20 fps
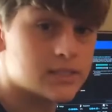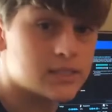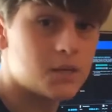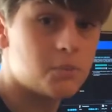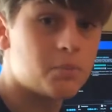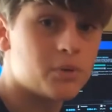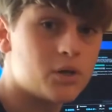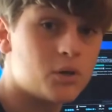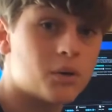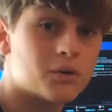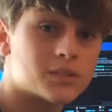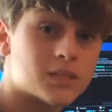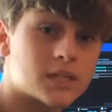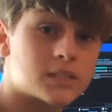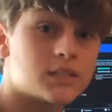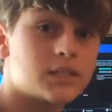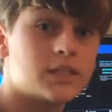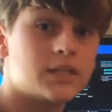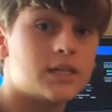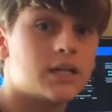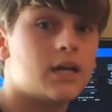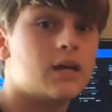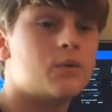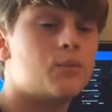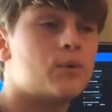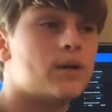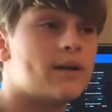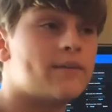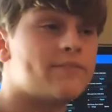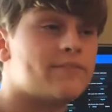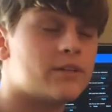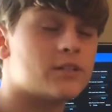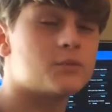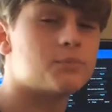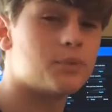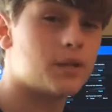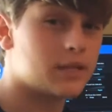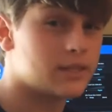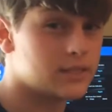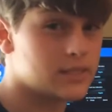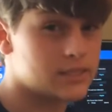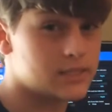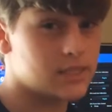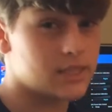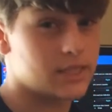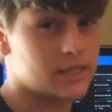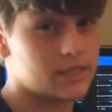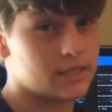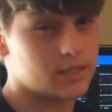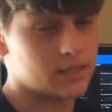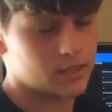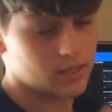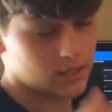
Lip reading: CPU, I was actually, when I first plugged this in,